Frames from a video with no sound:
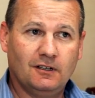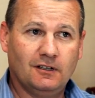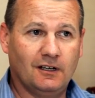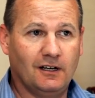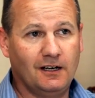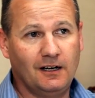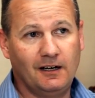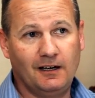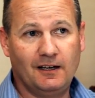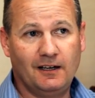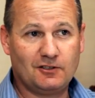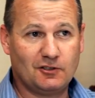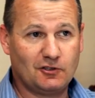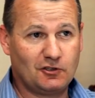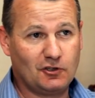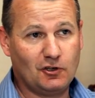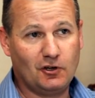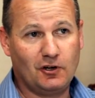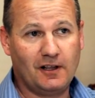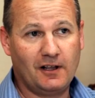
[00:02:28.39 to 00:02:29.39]
As
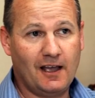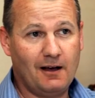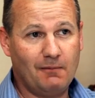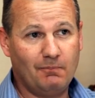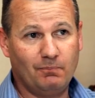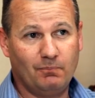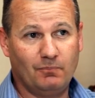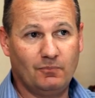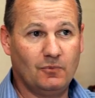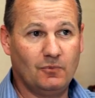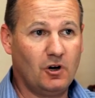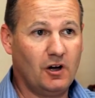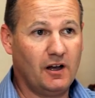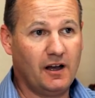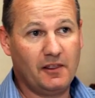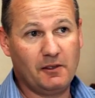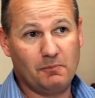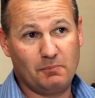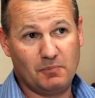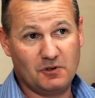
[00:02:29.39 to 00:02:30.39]
it's turning out, my
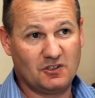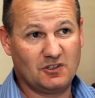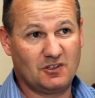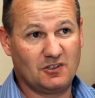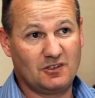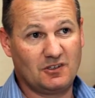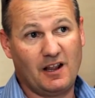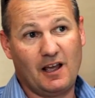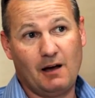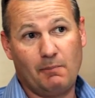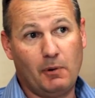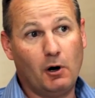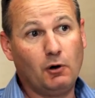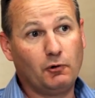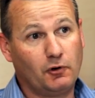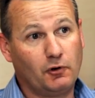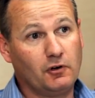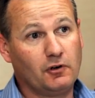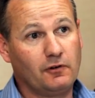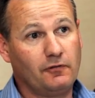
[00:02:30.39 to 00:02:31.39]
other businesses now
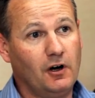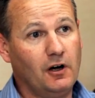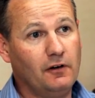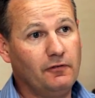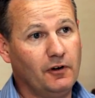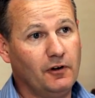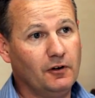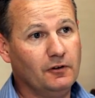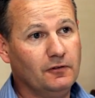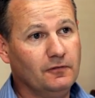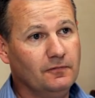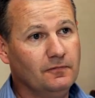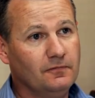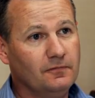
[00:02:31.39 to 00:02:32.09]
bolt on to Fifo.